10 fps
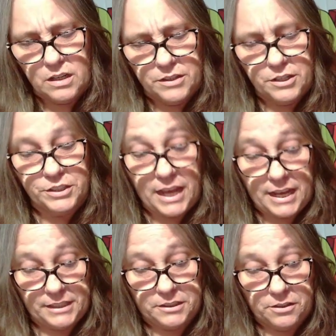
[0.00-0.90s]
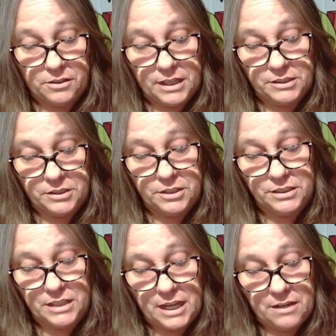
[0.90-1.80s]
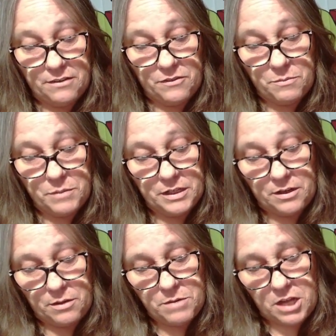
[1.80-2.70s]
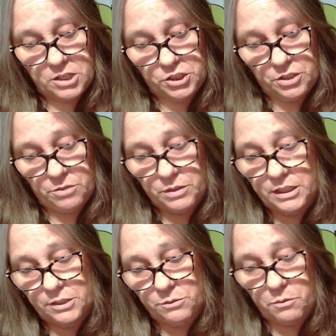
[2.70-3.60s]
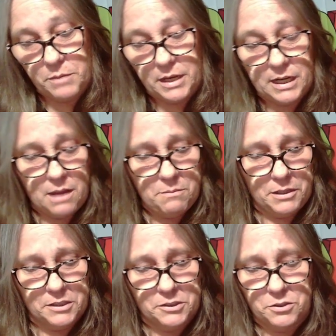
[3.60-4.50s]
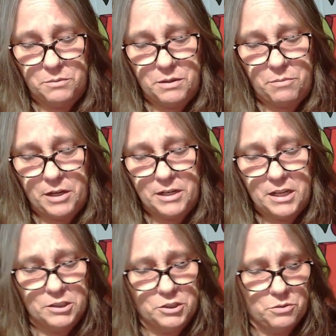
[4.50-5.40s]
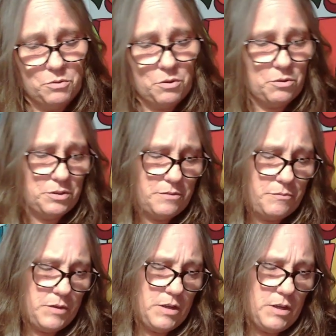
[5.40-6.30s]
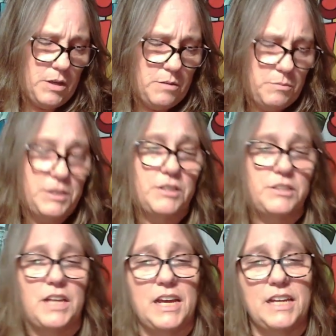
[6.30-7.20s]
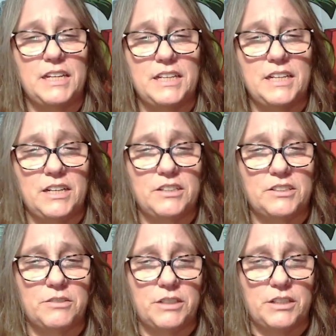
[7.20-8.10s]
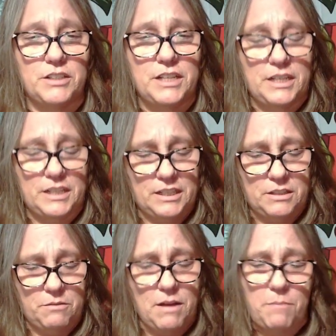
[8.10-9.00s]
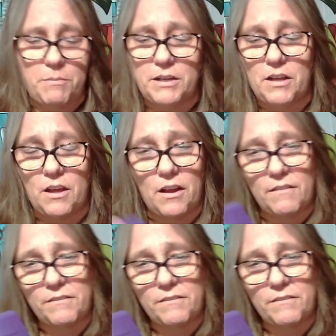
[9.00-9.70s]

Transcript: There's eight. Okay, so there's eight of them in here. I'm not sure when these were made. I'm going to assume they're probably not too old. But there's eight in here, so we're going to go ahead and get the wrapping off.